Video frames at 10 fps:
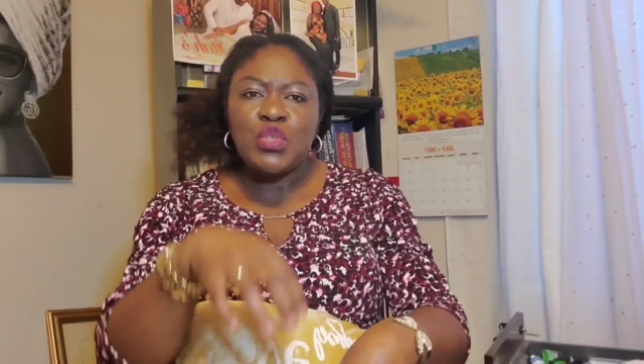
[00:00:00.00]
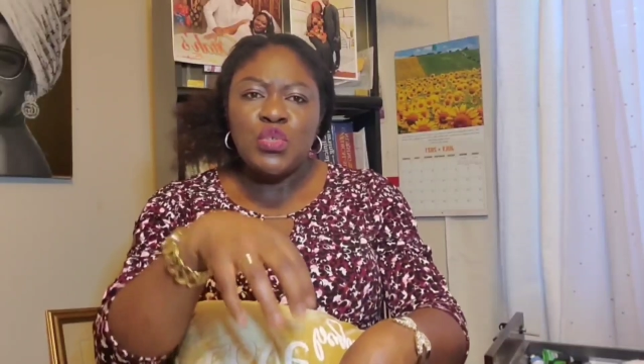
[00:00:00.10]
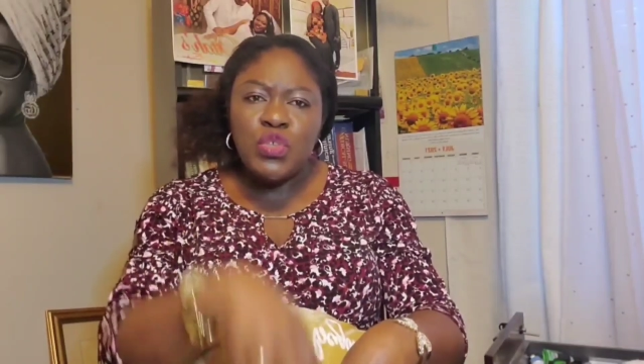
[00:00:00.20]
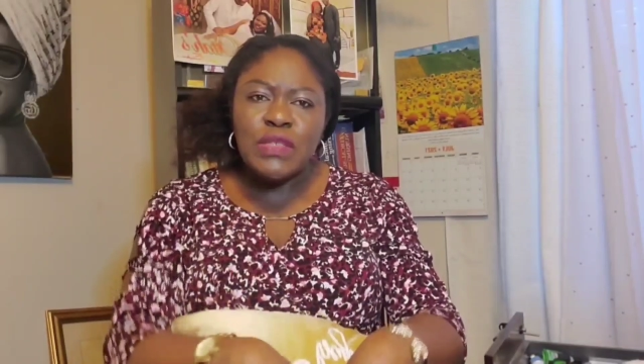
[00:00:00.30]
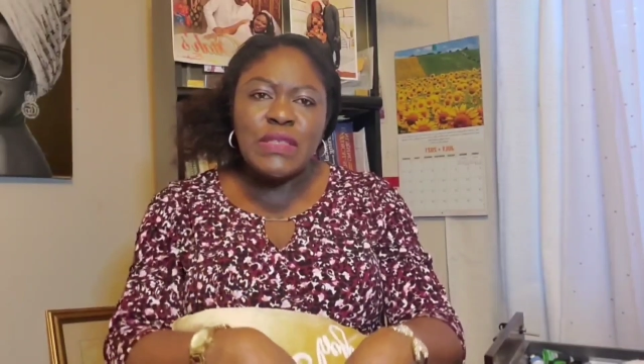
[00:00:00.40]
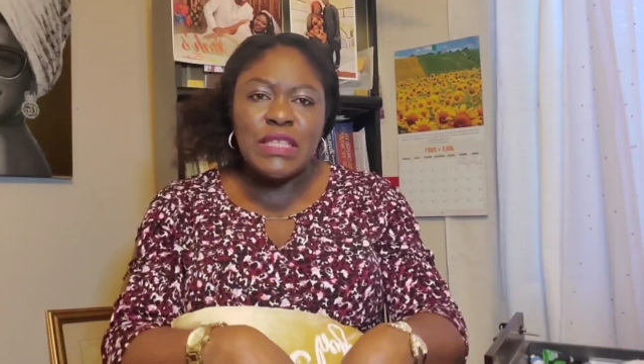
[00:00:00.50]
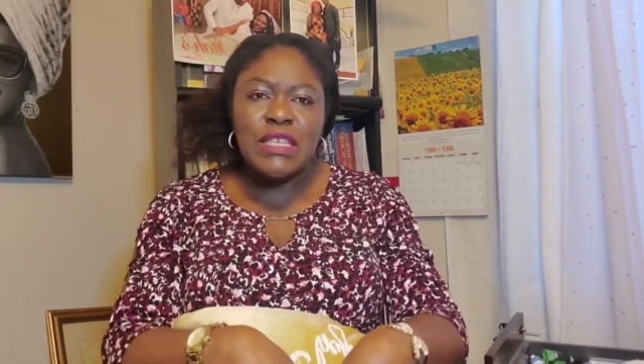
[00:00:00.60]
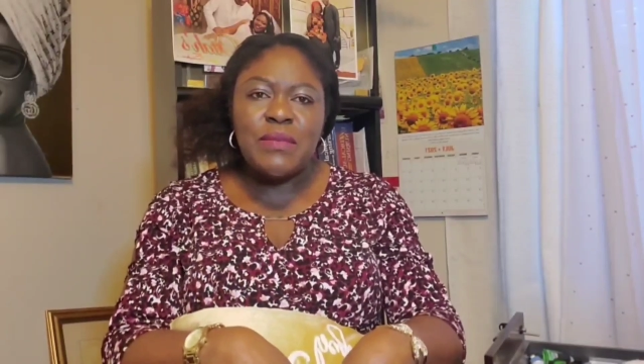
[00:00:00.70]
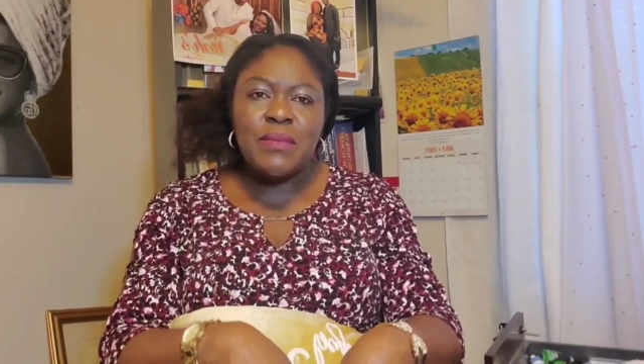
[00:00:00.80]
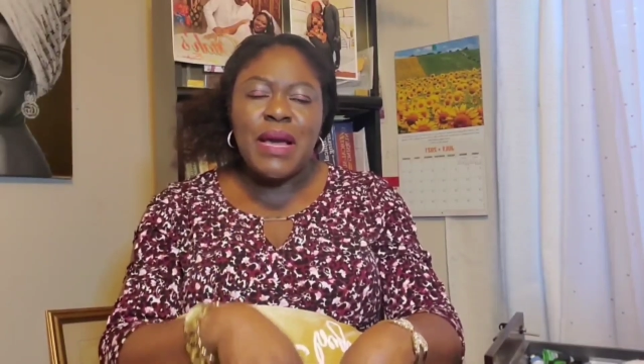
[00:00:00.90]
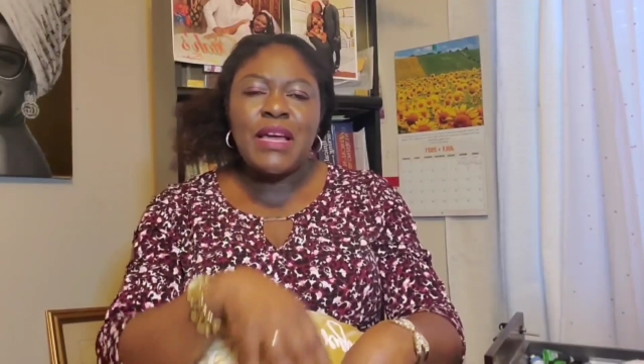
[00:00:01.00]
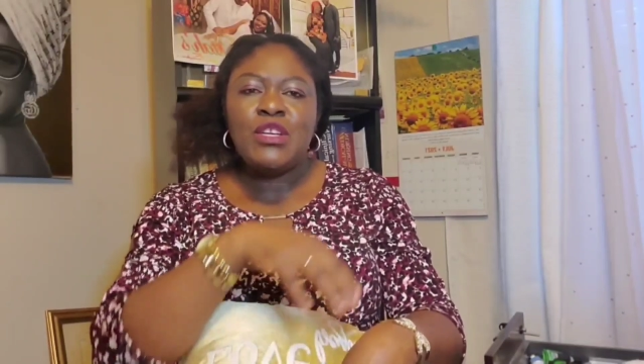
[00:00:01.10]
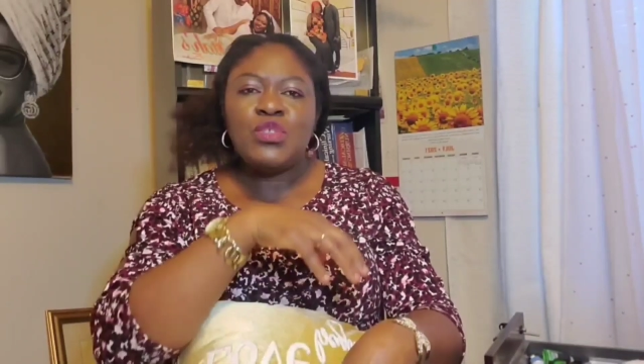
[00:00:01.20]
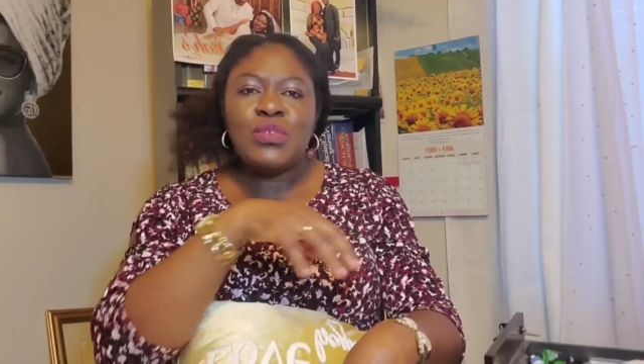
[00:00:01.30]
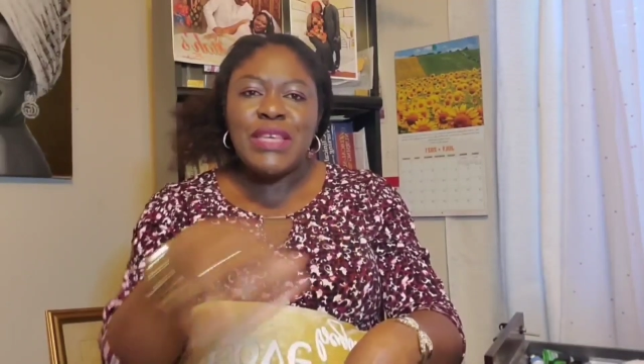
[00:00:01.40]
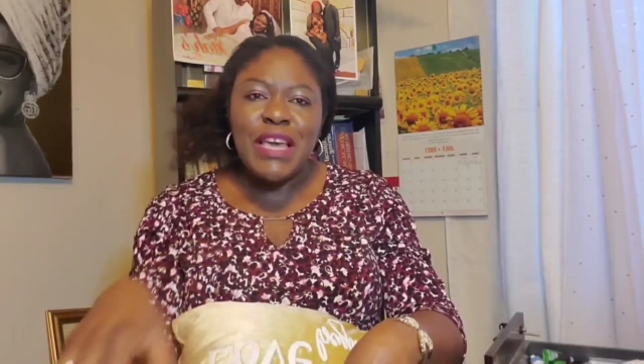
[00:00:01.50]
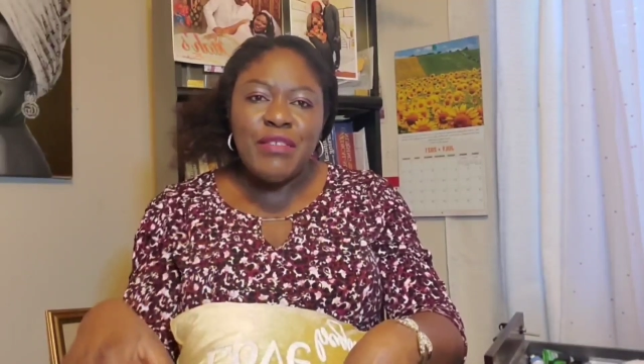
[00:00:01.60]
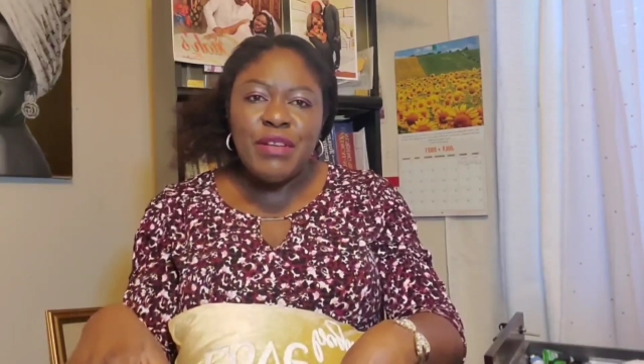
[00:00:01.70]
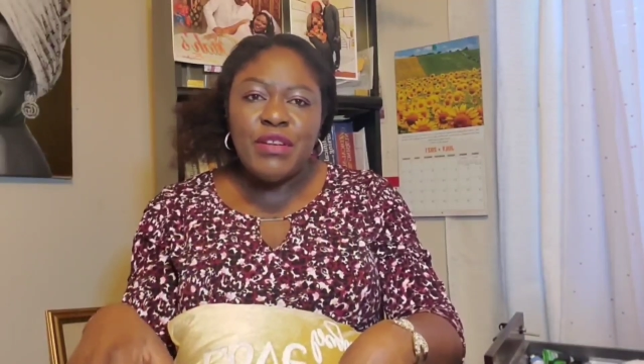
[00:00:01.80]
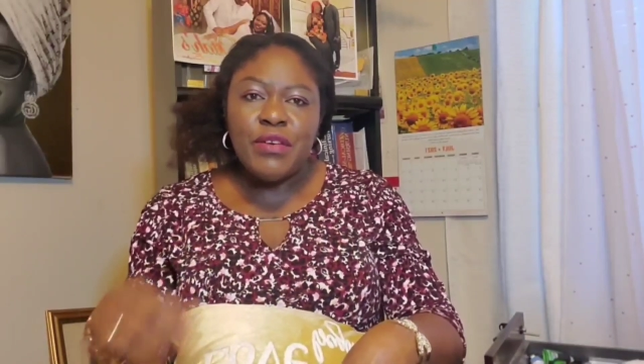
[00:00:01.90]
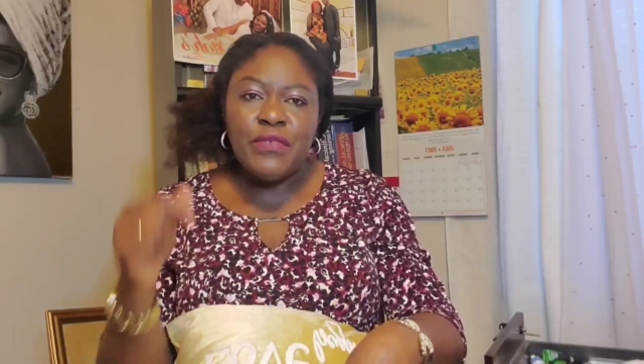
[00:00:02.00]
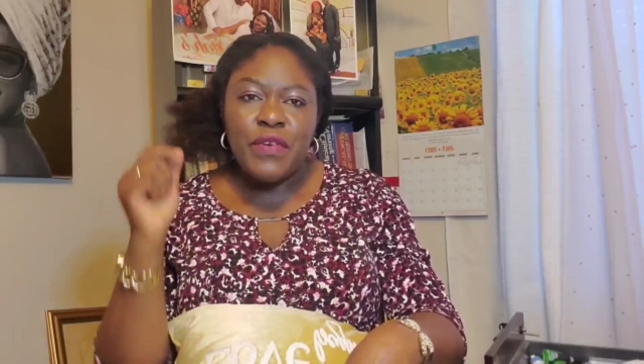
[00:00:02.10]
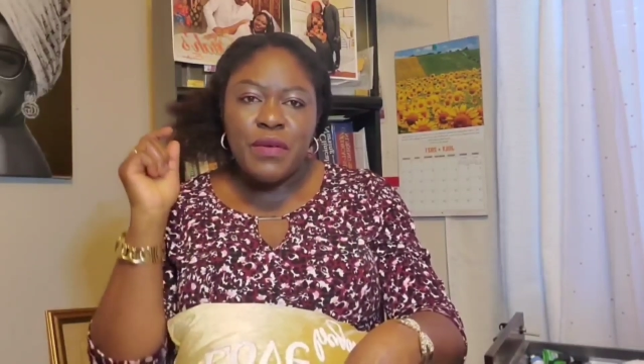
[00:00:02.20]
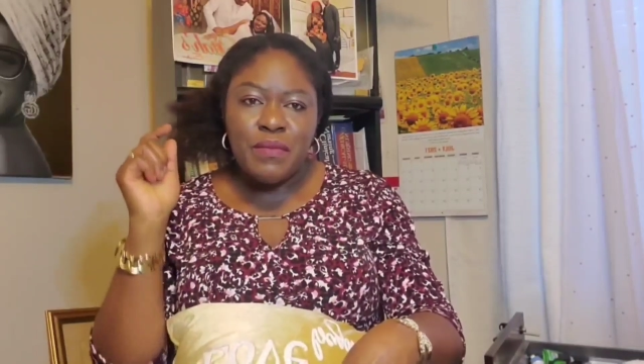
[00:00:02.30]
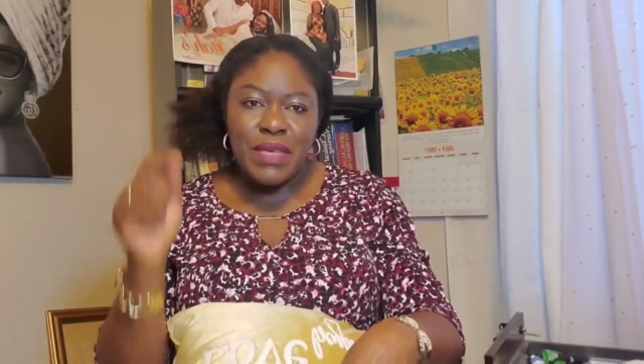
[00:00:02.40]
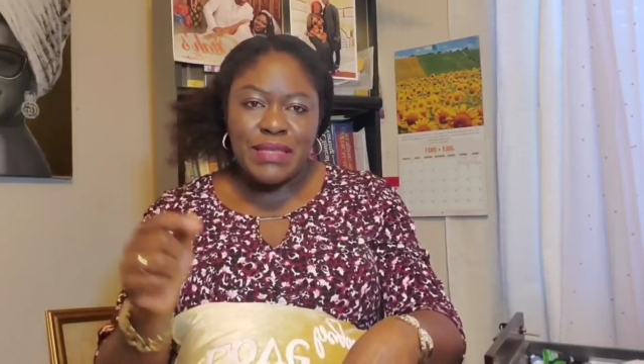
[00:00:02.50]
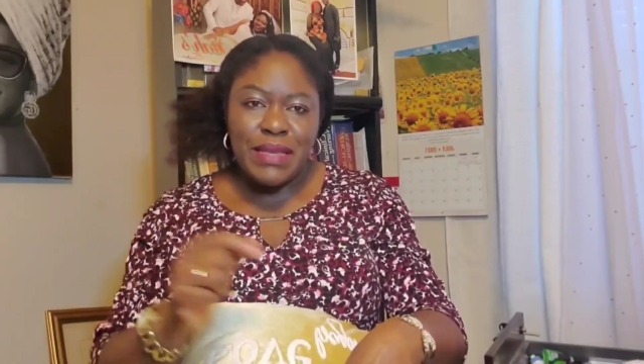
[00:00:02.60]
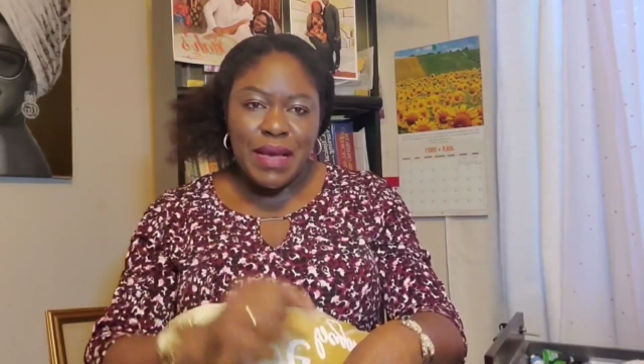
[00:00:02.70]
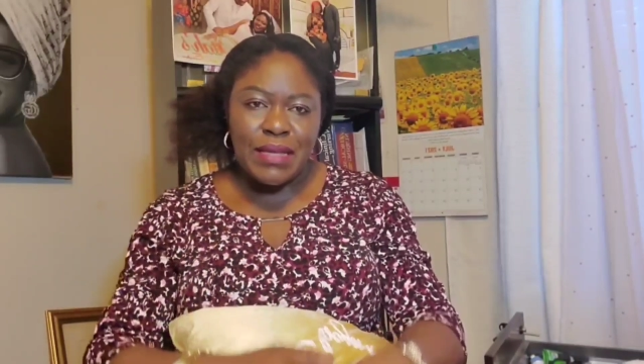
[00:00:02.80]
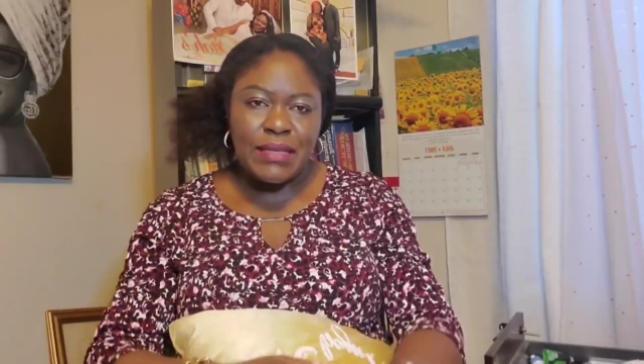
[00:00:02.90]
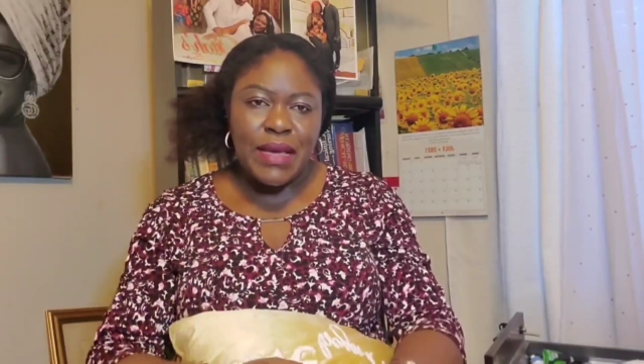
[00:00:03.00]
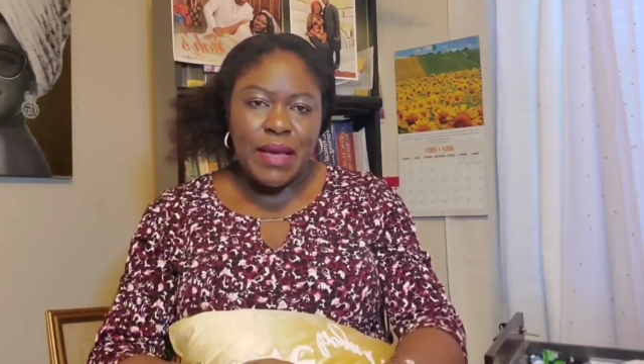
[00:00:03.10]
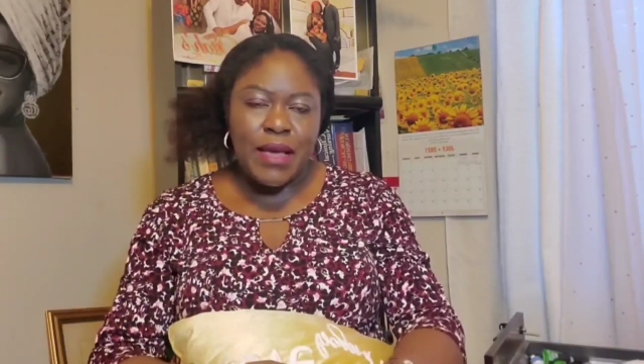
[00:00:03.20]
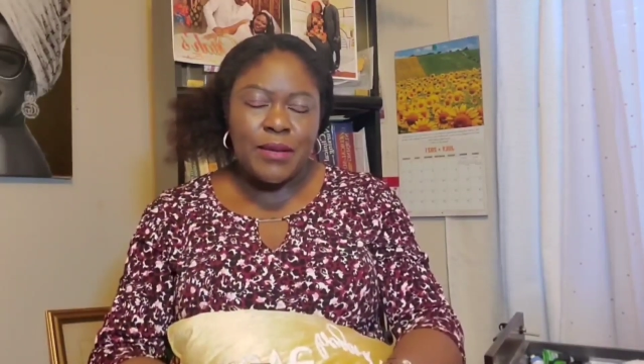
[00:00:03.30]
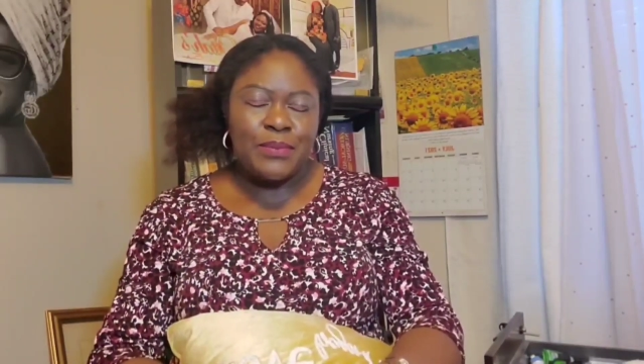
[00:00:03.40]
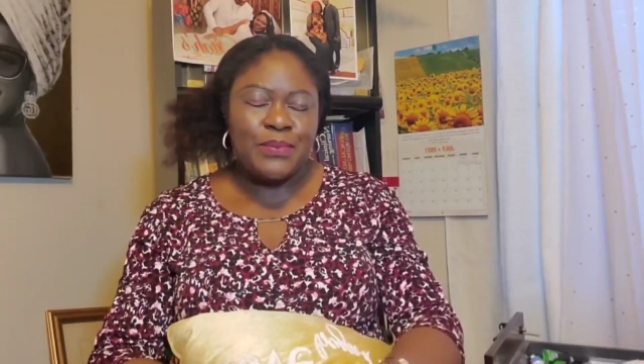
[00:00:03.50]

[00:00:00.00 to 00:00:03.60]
to use Chidinma to get rid of Mr. Ataga.